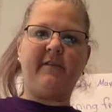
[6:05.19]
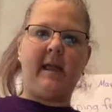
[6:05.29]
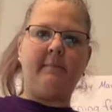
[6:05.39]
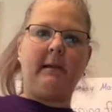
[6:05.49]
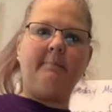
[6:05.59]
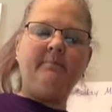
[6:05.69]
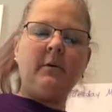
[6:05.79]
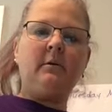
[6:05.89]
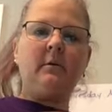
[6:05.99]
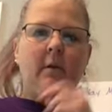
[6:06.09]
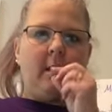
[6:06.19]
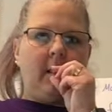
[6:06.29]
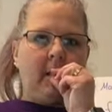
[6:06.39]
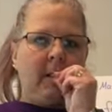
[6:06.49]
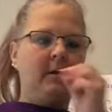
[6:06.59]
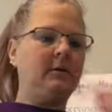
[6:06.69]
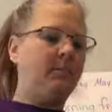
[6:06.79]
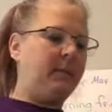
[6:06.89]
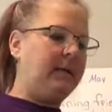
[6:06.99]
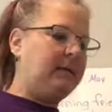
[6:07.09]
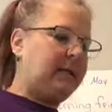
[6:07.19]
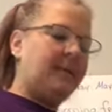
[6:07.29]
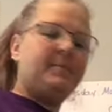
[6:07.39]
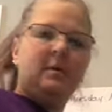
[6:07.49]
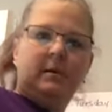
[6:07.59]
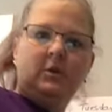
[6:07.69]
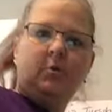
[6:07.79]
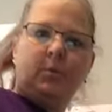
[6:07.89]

family. So please keep them in your